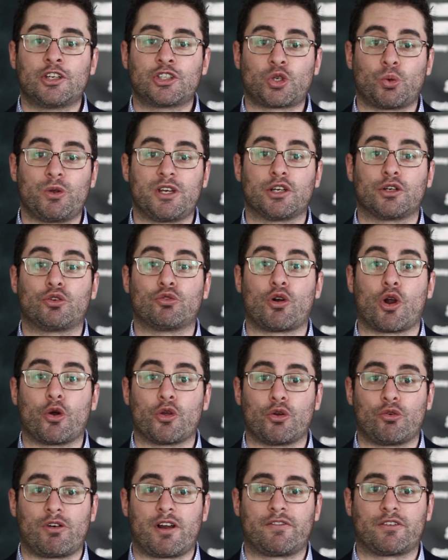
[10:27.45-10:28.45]
so we can
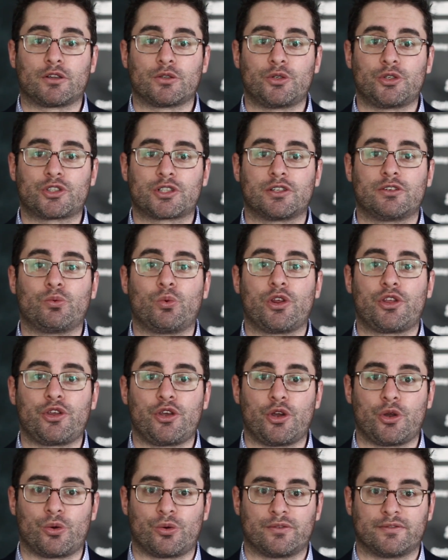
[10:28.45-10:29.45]
grow the revolution with
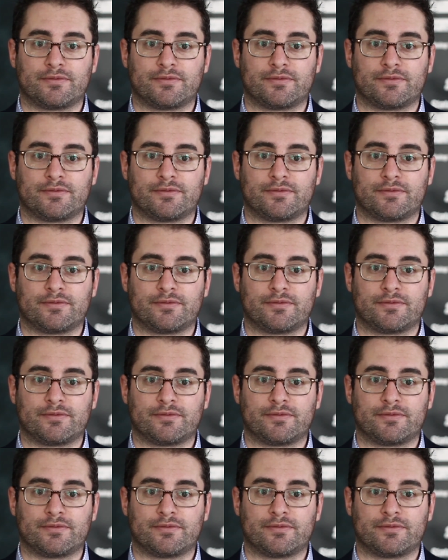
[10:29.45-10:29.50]
you.